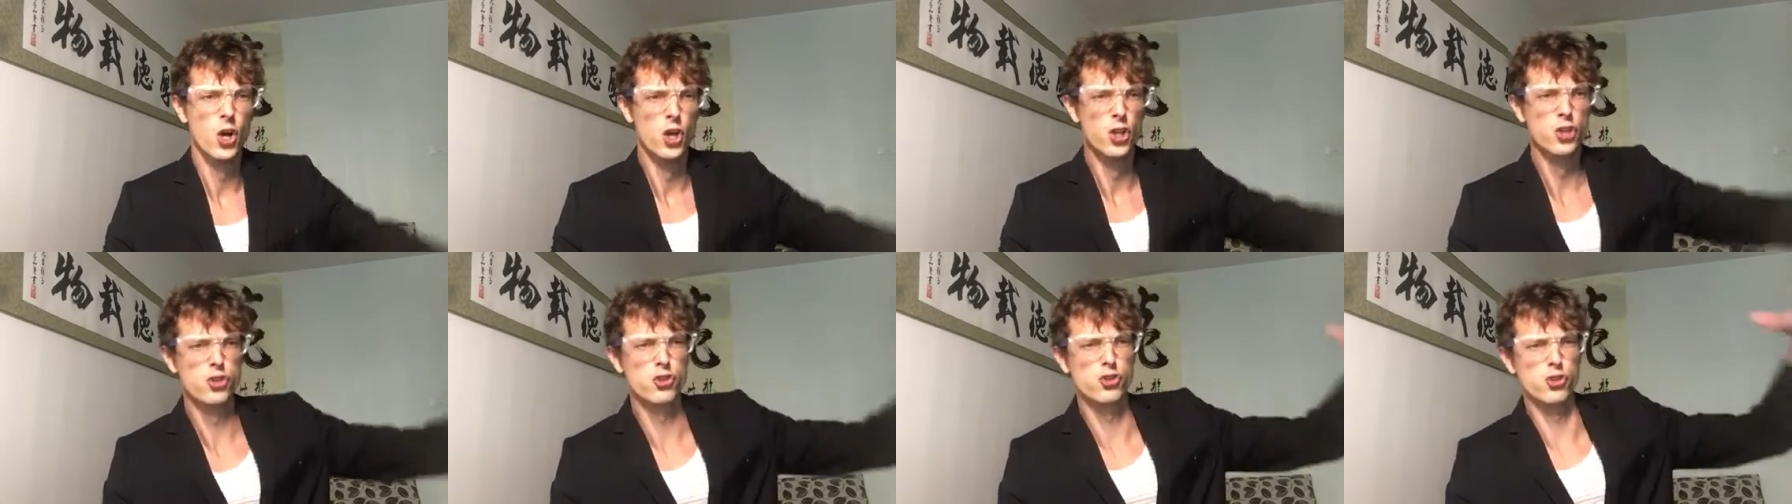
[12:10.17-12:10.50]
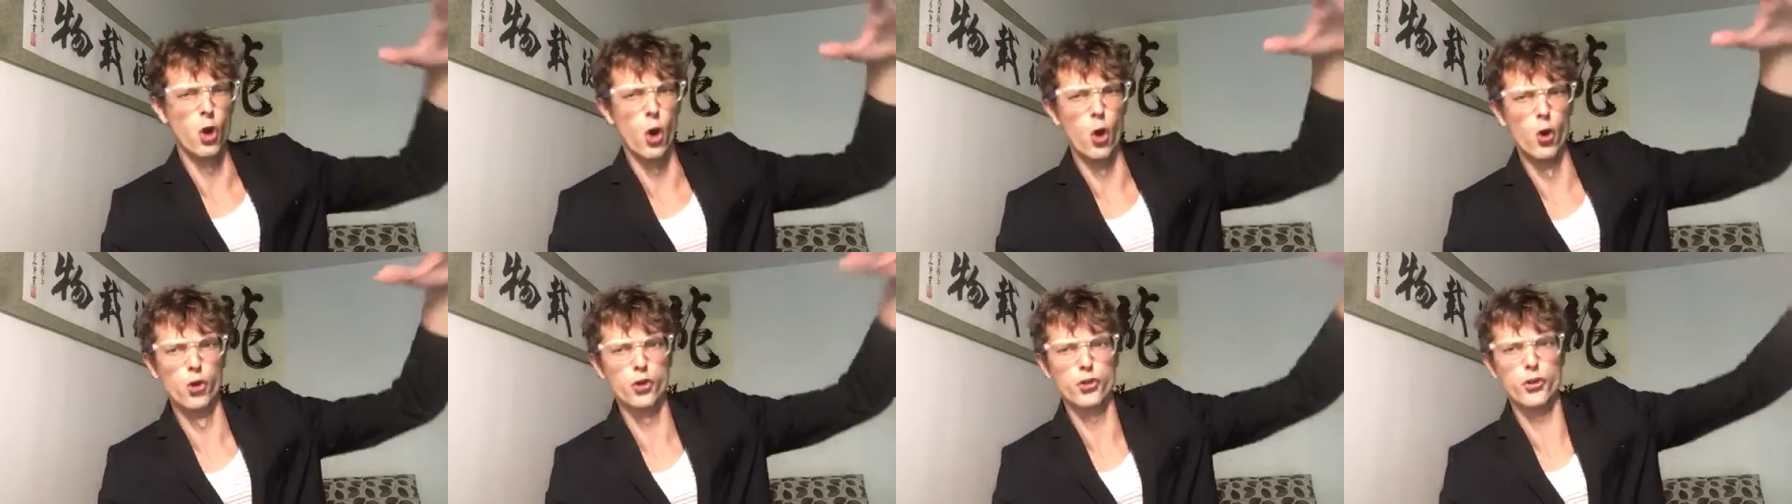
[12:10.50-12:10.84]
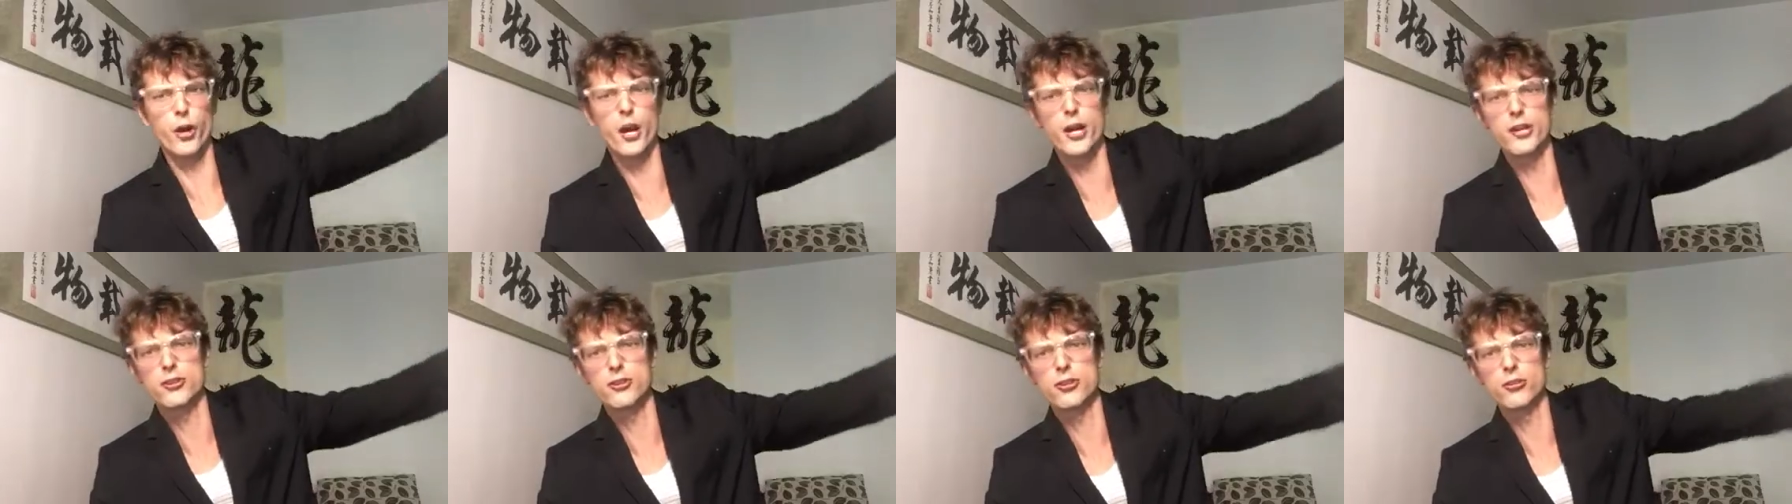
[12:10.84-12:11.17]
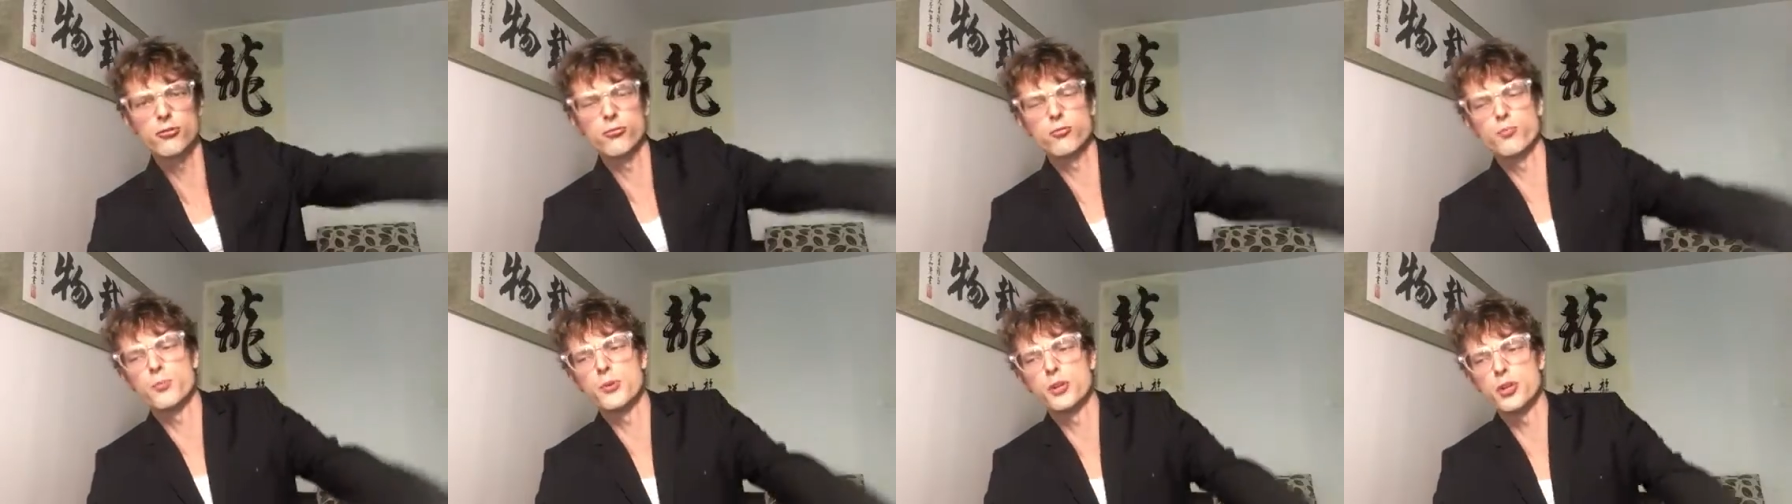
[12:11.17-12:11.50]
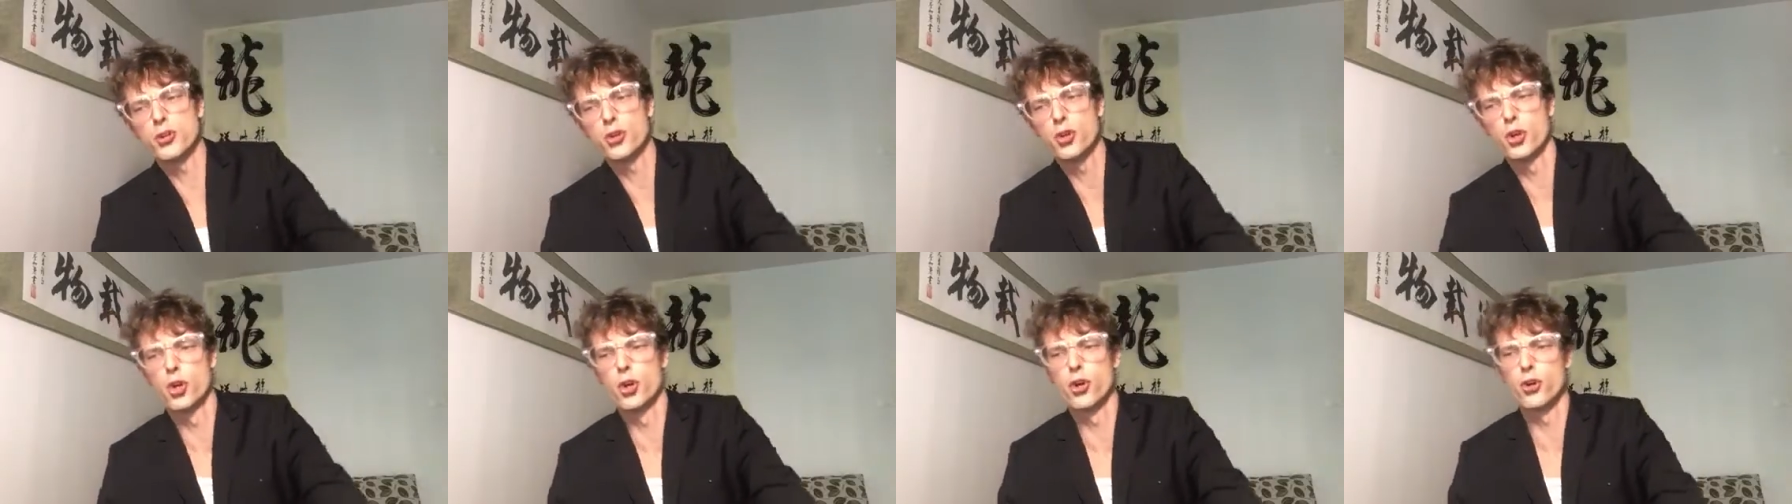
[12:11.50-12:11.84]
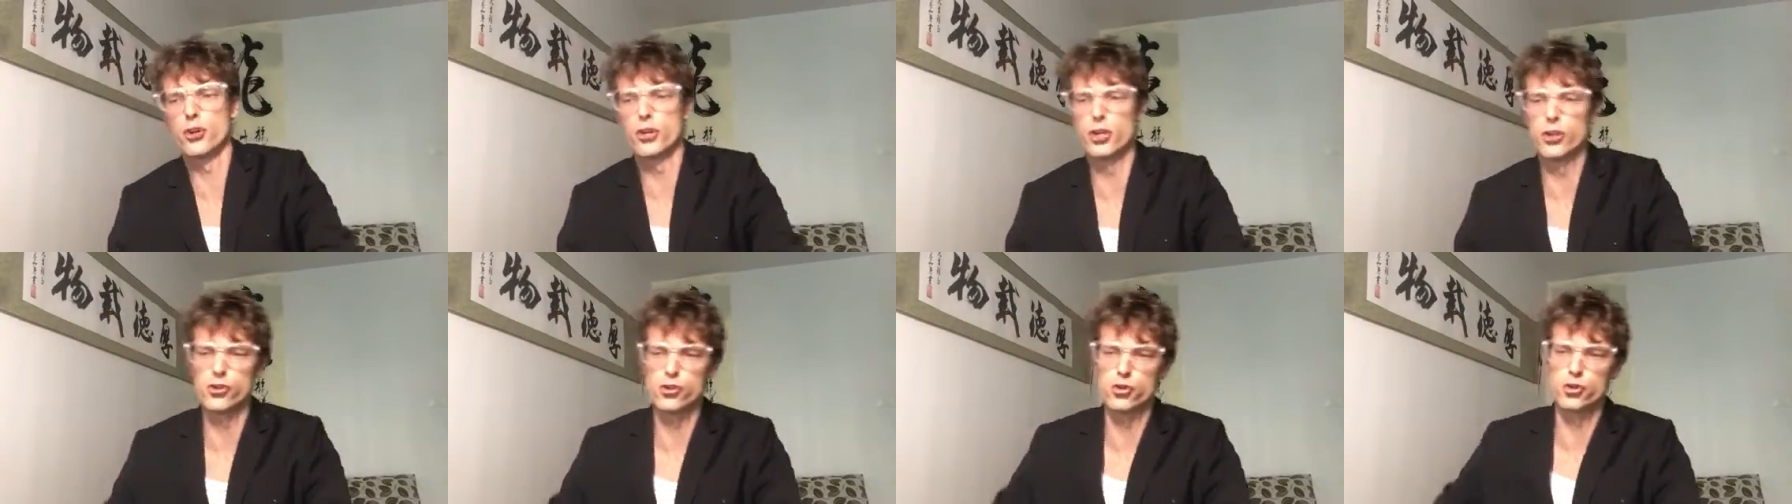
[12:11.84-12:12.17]
it's so great to be
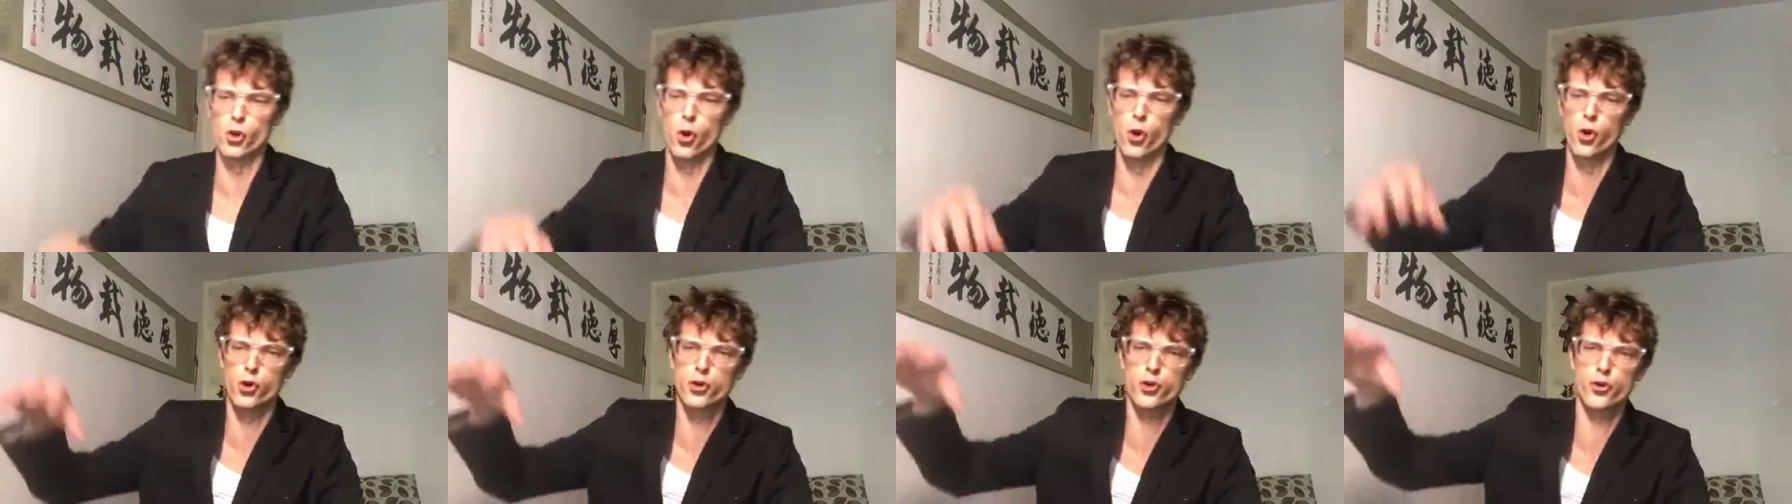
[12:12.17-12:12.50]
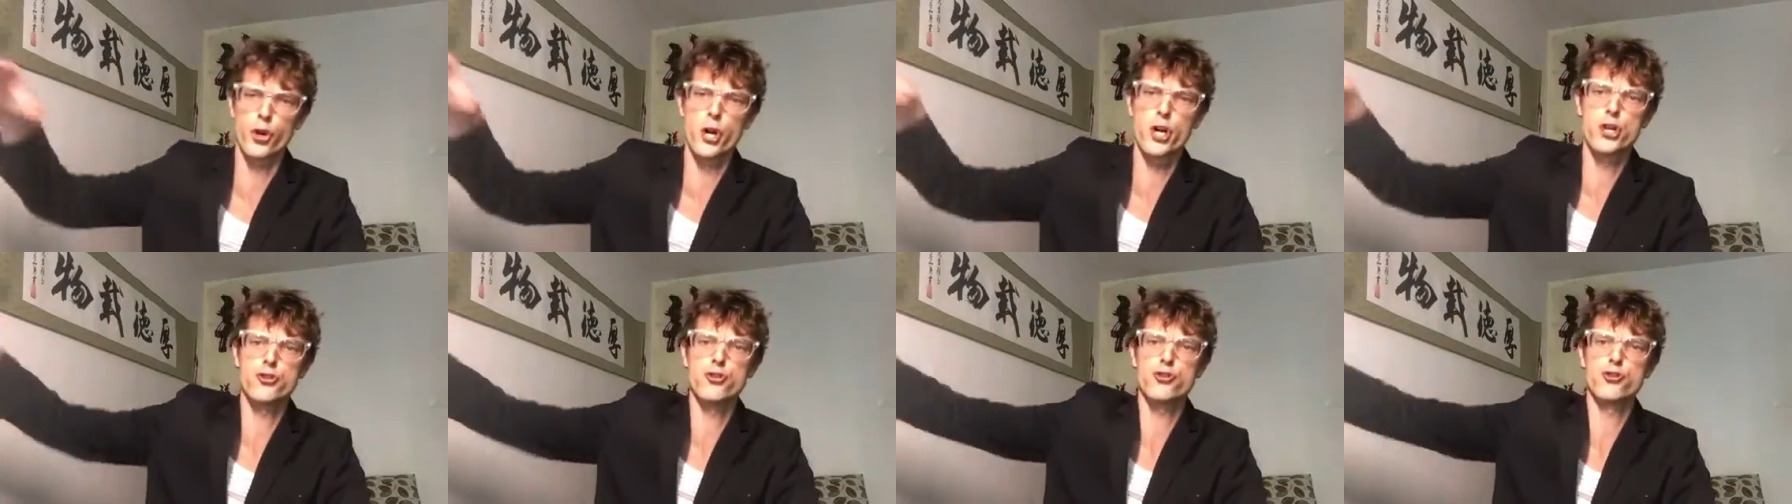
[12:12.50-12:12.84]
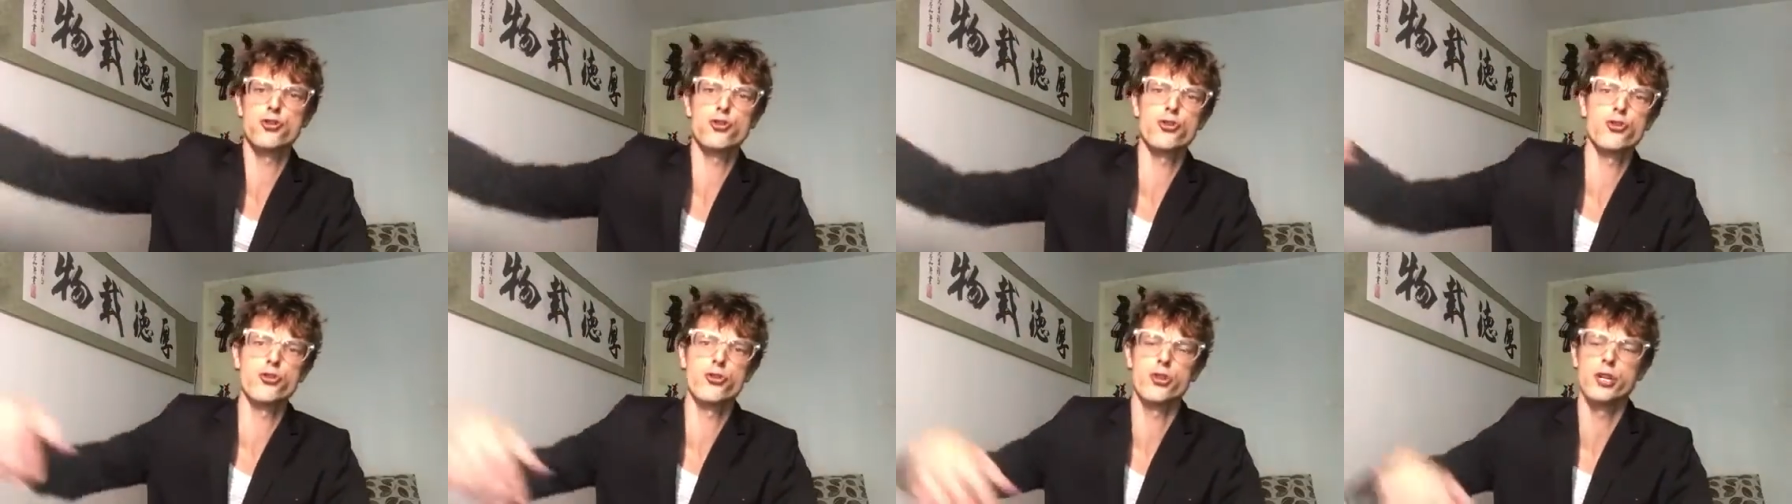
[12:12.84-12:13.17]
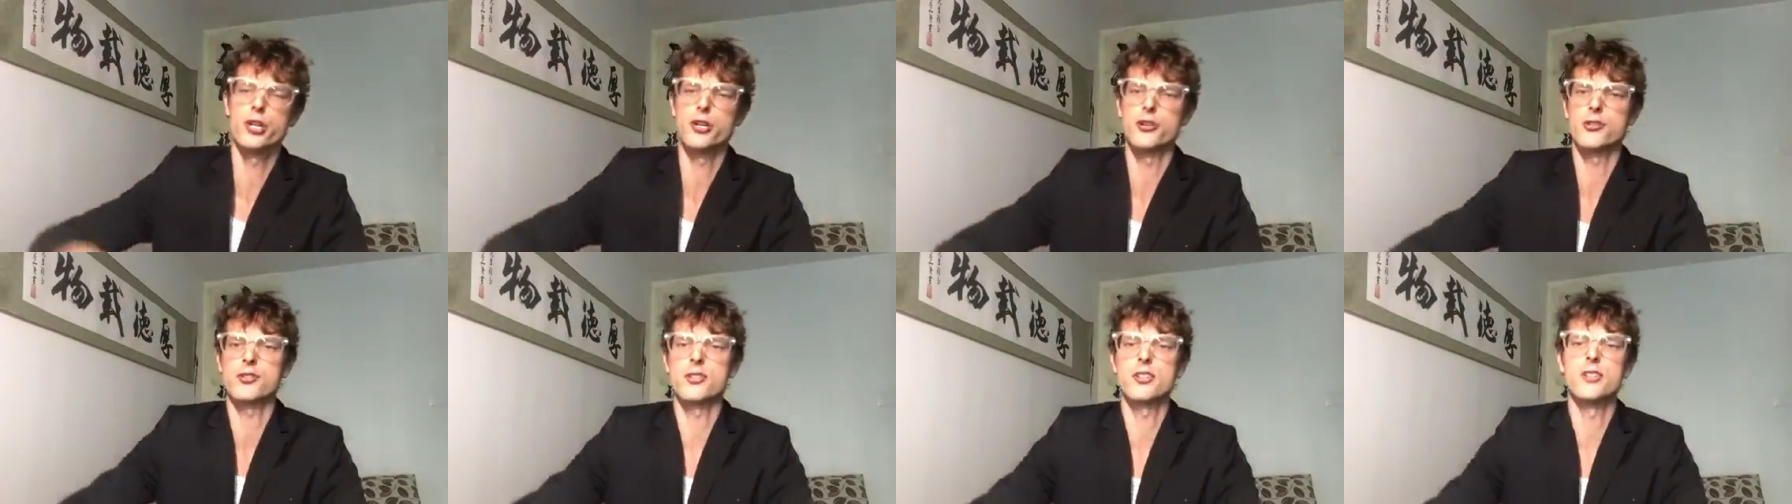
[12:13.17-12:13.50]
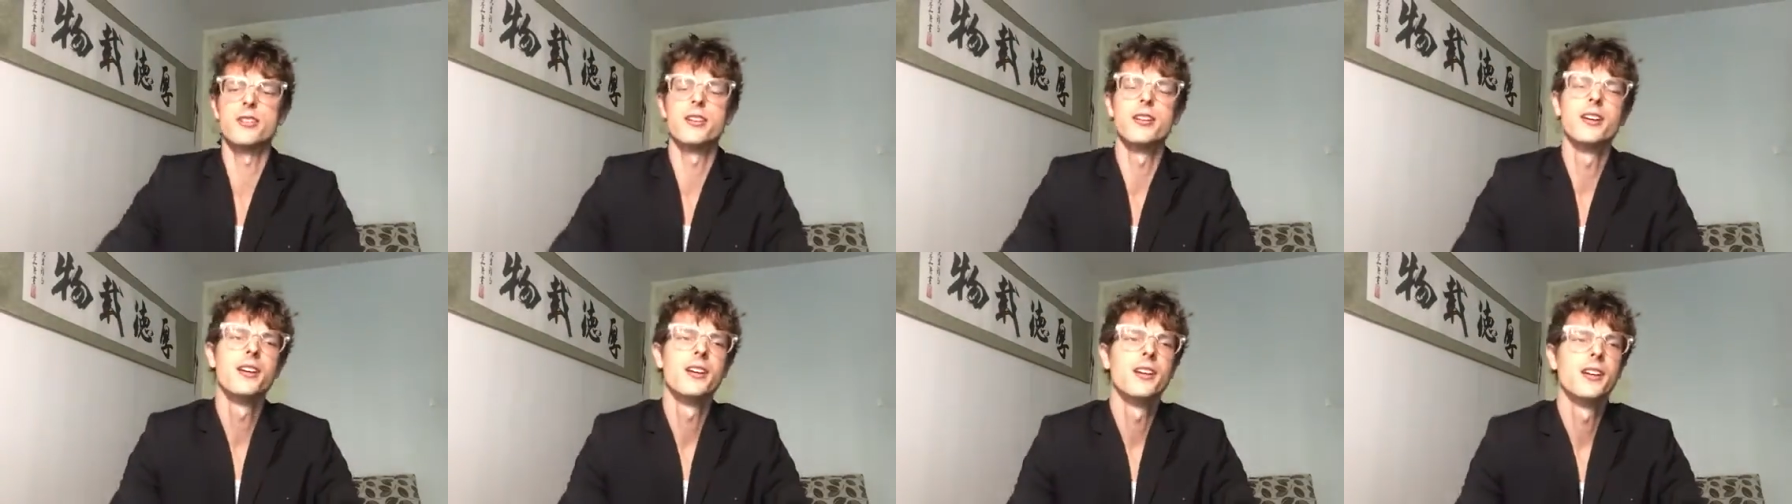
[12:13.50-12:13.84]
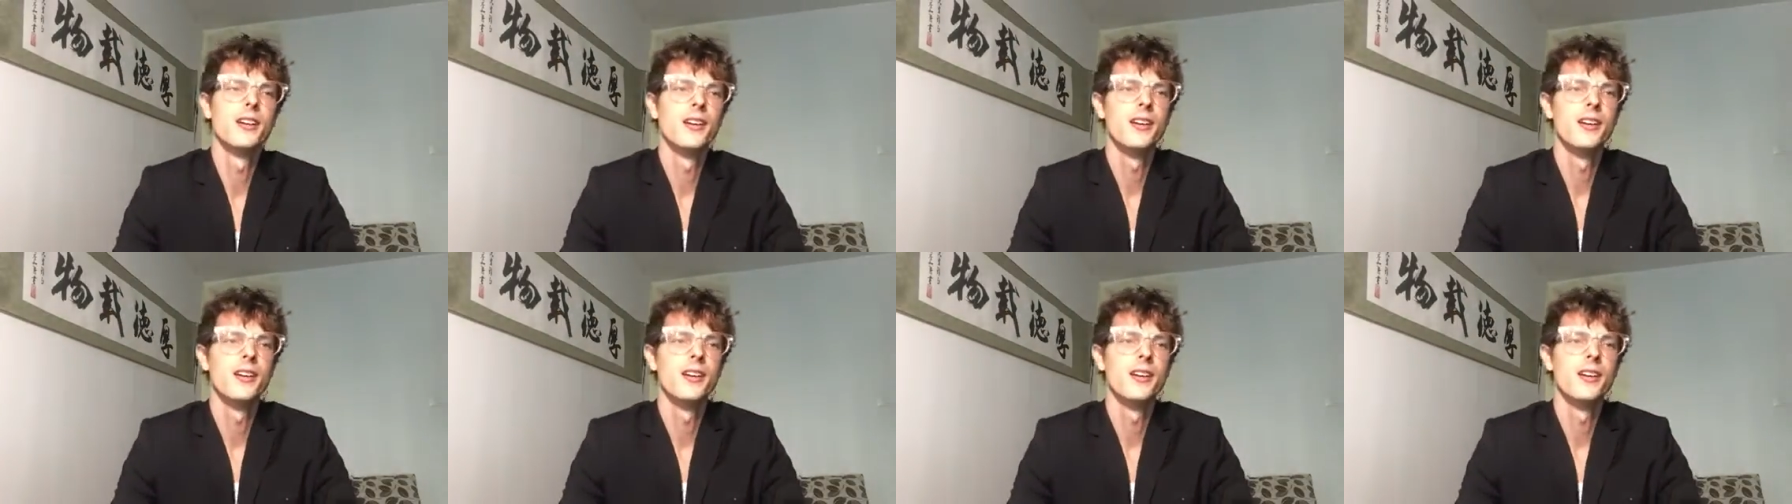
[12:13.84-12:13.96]
here and it's so great to do this, and